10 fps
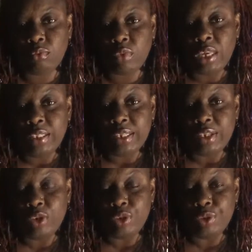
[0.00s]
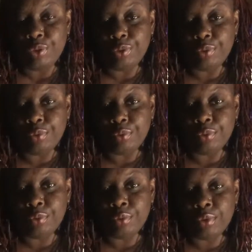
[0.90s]
attend to
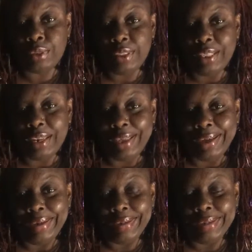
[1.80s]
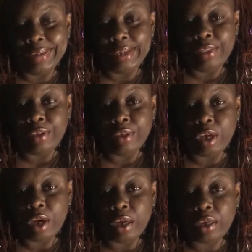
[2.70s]
the light and the
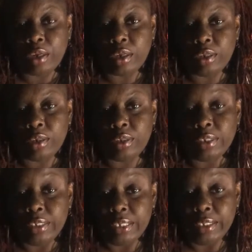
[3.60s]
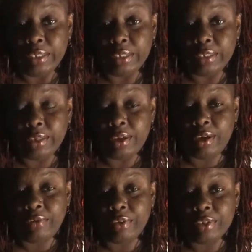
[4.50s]
darkness
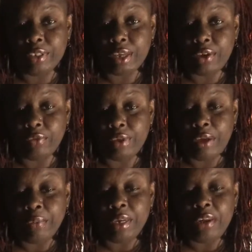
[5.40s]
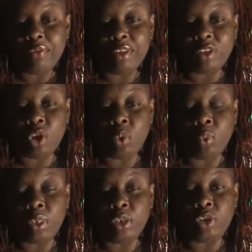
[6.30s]
of yourself. How many of us are
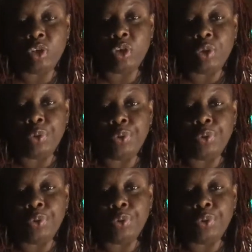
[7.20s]
willing to go